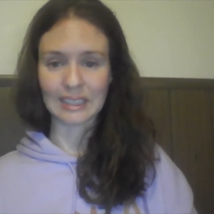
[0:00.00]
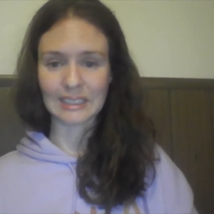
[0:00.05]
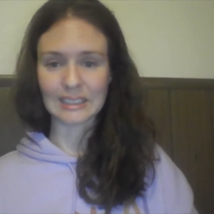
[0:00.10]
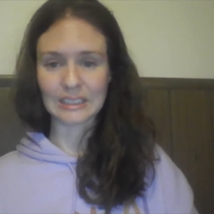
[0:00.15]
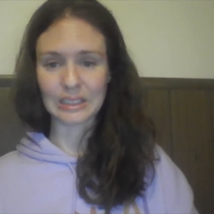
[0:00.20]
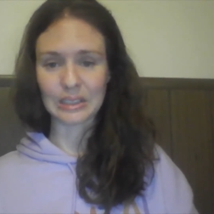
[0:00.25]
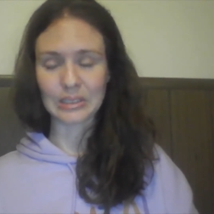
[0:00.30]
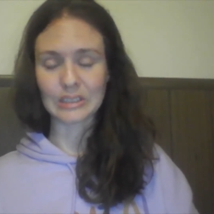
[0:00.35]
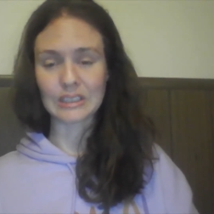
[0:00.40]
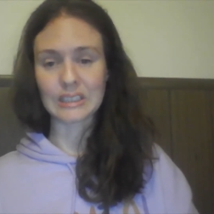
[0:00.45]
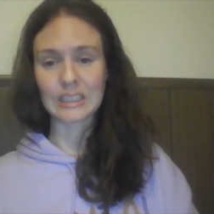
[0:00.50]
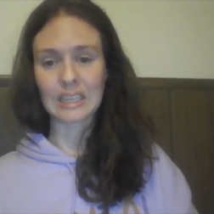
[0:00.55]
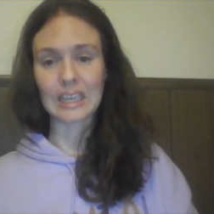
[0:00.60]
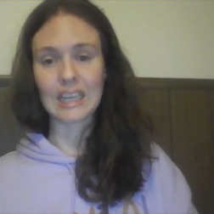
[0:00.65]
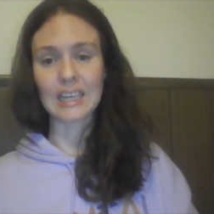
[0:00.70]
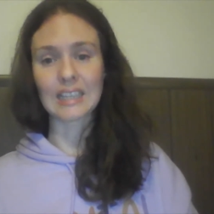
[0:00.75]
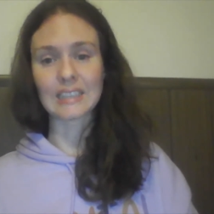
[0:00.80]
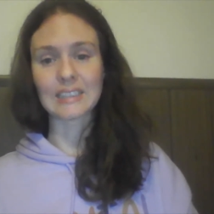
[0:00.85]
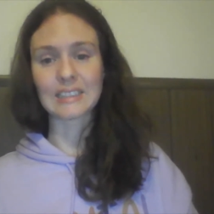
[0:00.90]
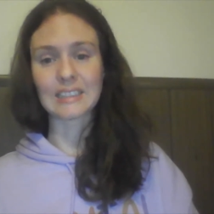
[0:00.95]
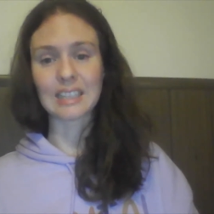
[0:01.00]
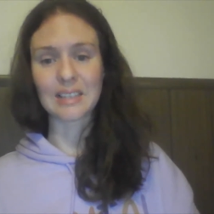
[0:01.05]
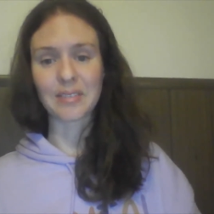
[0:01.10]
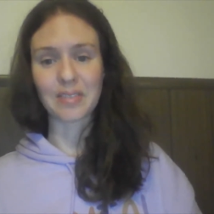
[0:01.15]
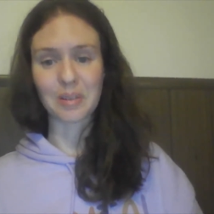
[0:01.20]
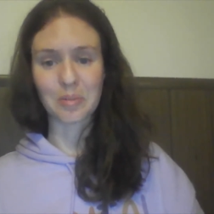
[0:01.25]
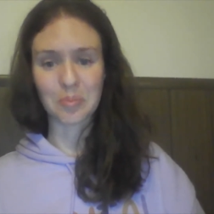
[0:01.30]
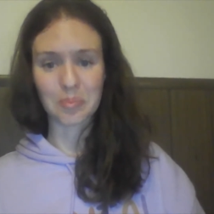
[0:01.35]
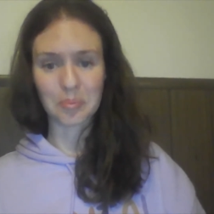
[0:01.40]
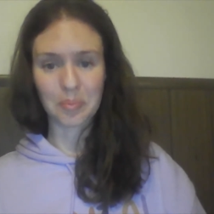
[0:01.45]
So you see it's
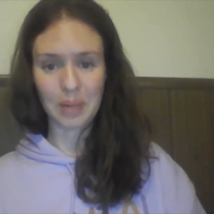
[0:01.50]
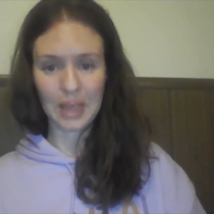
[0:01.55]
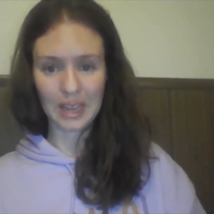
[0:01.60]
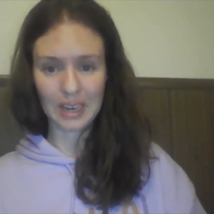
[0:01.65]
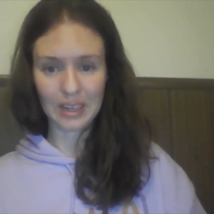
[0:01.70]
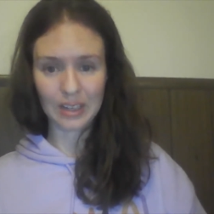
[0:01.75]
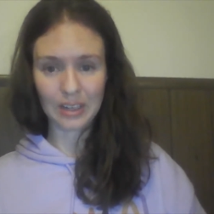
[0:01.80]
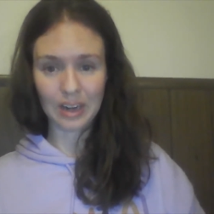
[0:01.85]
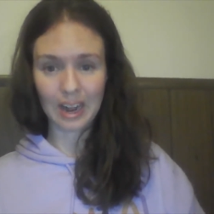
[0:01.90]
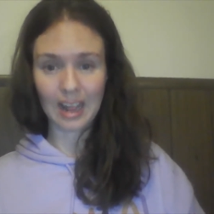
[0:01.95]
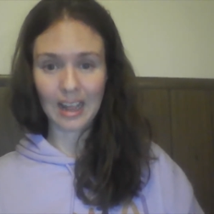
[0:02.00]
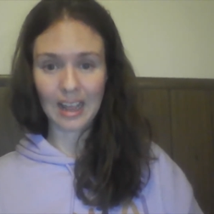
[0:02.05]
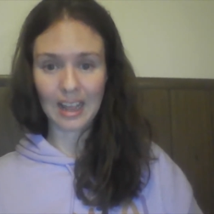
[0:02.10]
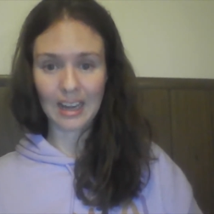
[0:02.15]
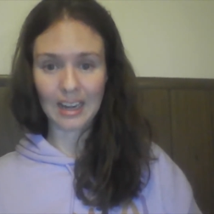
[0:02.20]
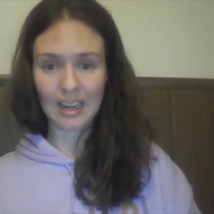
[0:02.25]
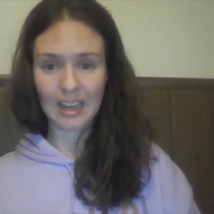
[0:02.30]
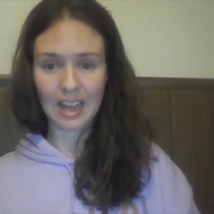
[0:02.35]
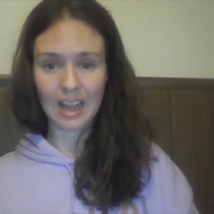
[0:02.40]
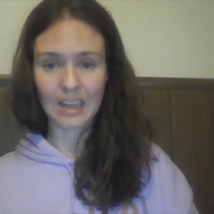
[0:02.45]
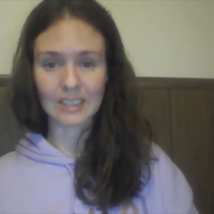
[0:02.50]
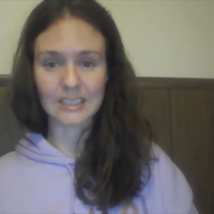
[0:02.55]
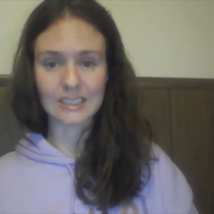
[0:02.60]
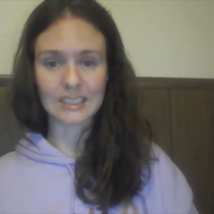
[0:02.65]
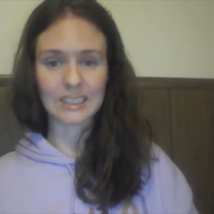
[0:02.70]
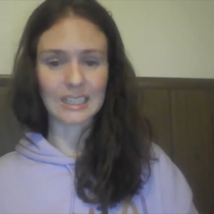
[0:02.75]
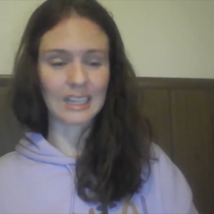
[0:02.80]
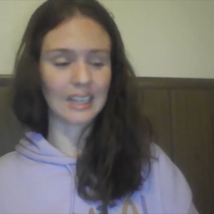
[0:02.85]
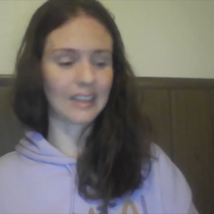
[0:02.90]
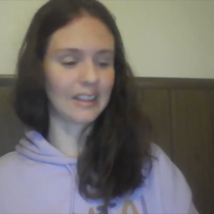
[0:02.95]
even better
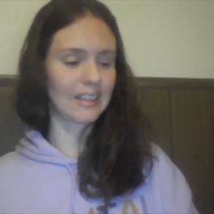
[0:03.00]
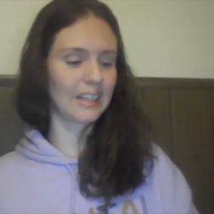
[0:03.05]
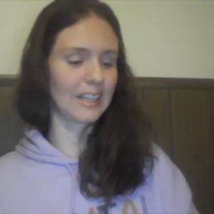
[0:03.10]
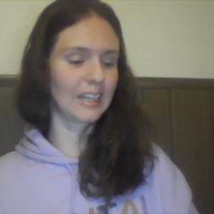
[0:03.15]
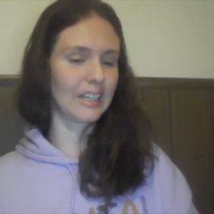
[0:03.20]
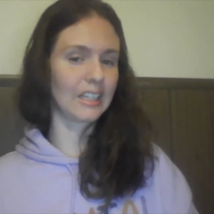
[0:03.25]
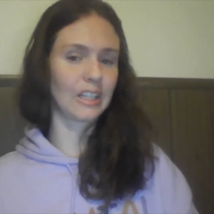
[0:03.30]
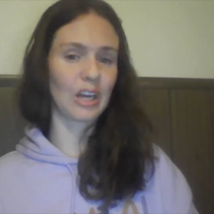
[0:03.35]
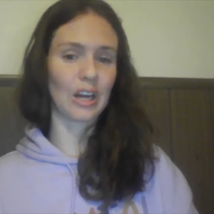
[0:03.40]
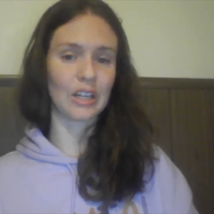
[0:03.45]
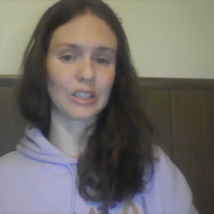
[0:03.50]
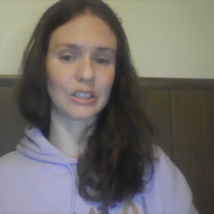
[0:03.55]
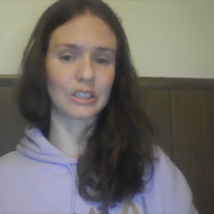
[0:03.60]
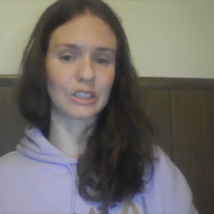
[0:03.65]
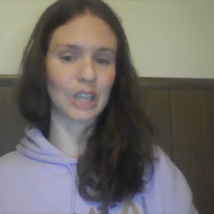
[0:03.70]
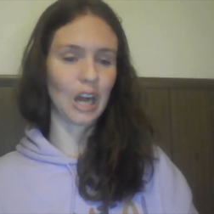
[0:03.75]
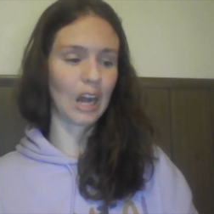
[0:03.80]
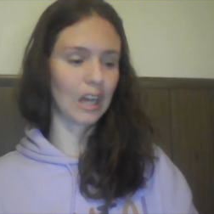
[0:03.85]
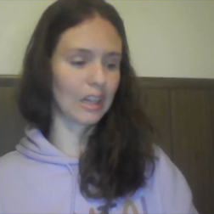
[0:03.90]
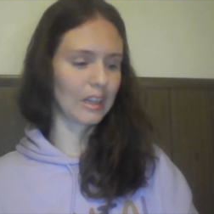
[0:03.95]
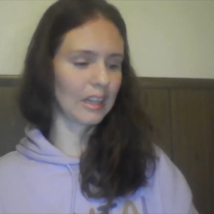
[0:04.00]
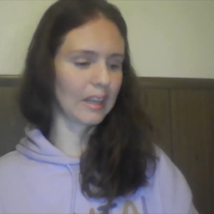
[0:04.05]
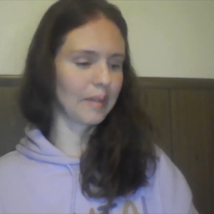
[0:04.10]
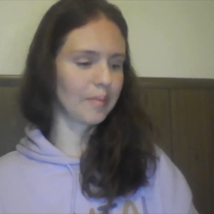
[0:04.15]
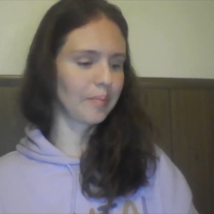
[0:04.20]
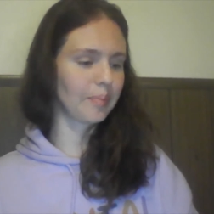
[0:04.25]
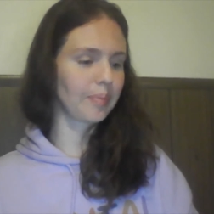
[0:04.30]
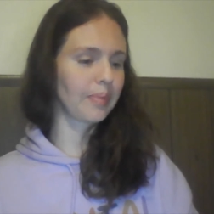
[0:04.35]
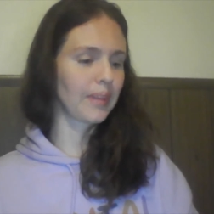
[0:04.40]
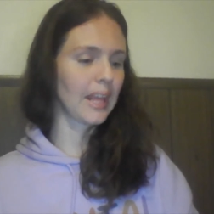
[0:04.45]
antioxidant than dark chocolate.
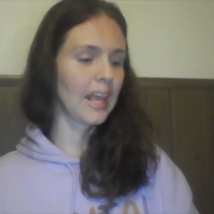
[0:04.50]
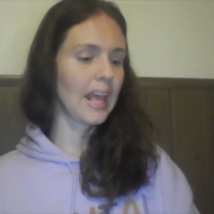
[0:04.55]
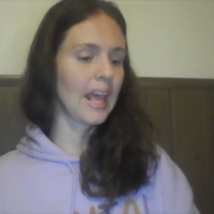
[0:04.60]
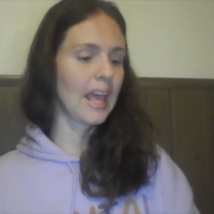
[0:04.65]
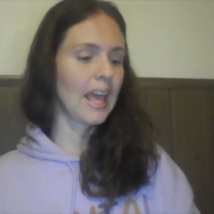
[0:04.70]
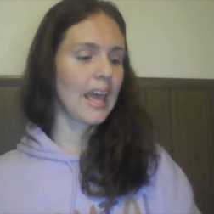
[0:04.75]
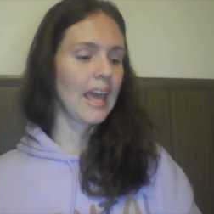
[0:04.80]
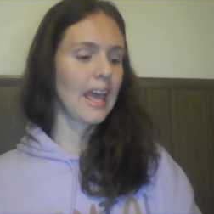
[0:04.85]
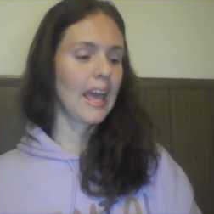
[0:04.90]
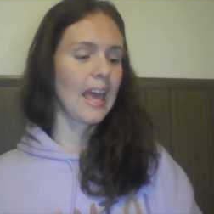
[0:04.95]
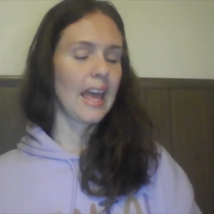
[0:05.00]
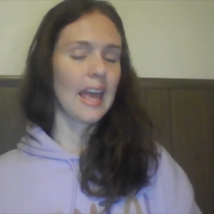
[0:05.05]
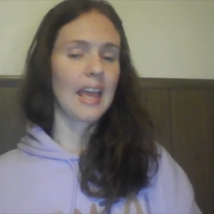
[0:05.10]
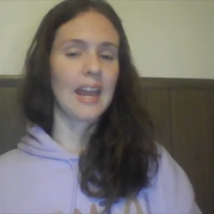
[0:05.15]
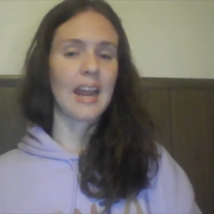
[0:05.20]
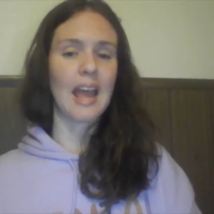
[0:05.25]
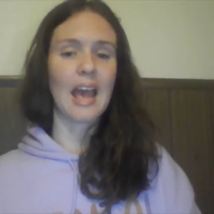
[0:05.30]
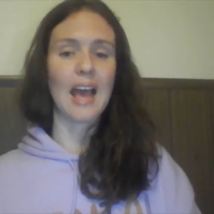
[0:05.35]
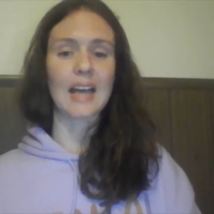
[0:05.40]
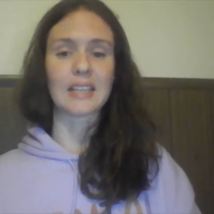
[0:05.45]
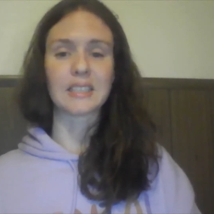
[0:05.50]
It's